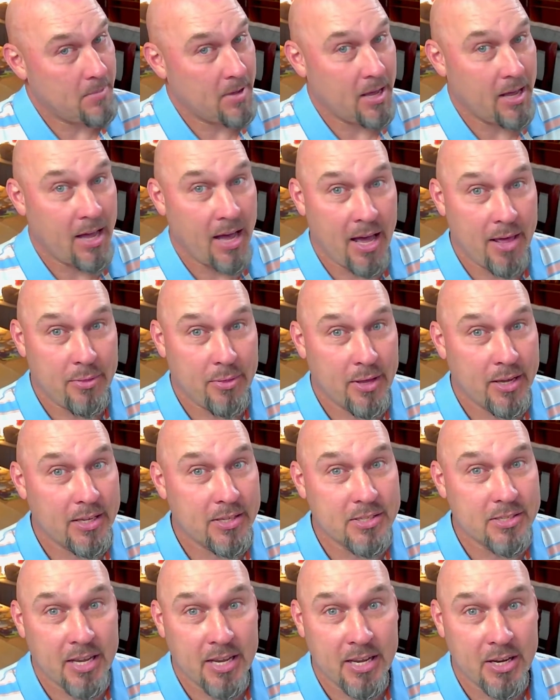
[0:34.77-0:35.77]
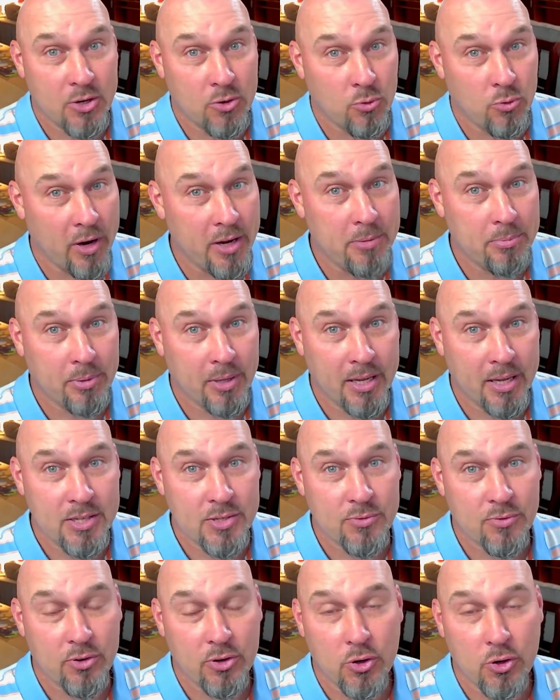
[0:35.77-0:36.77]
I think it's a great place
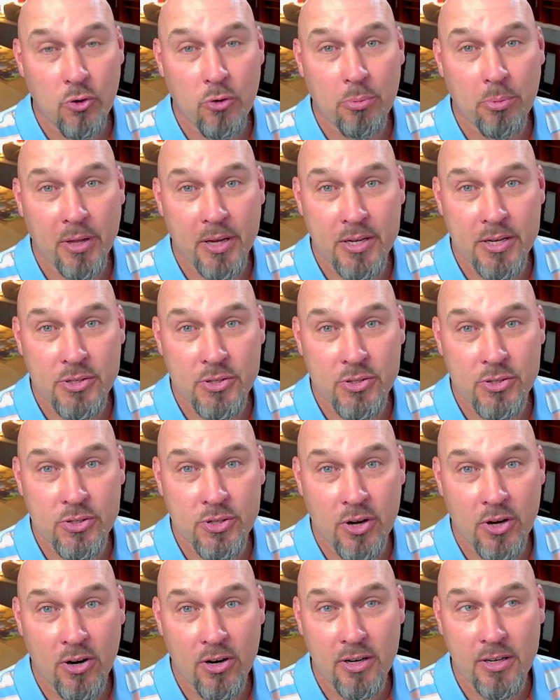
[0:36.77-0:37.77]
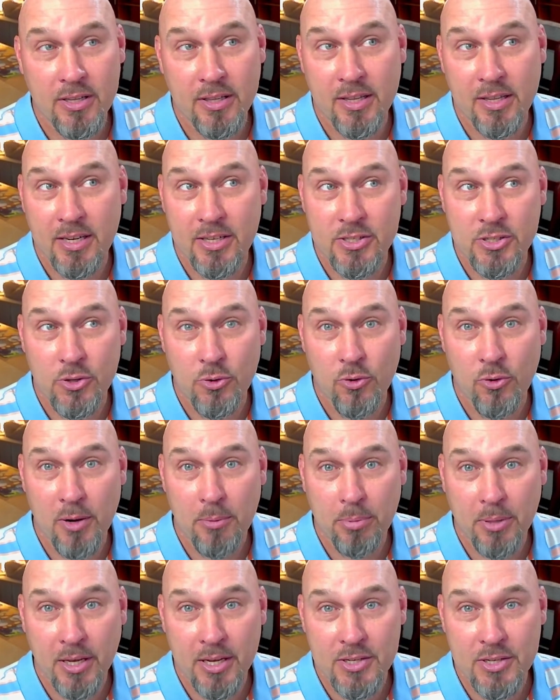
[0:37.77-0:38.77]
for newer players to start. I think it's a great
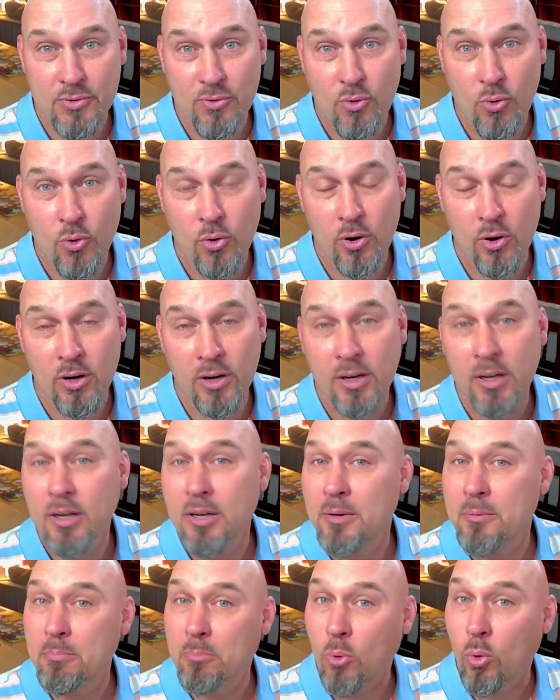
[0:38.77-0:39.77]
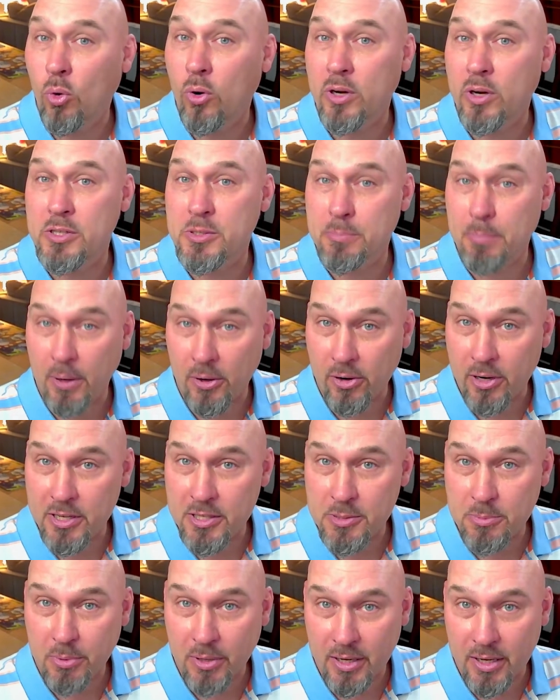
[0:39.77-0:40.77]
place for more
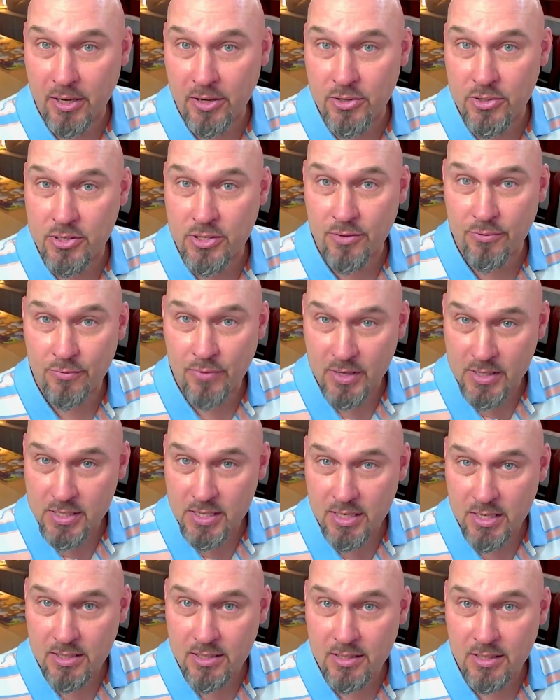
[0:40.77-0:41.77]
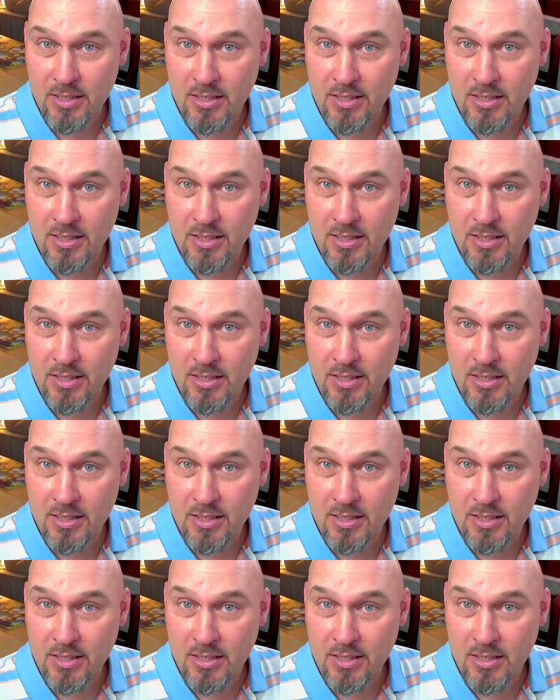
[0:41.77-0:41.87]
experienced players to visit.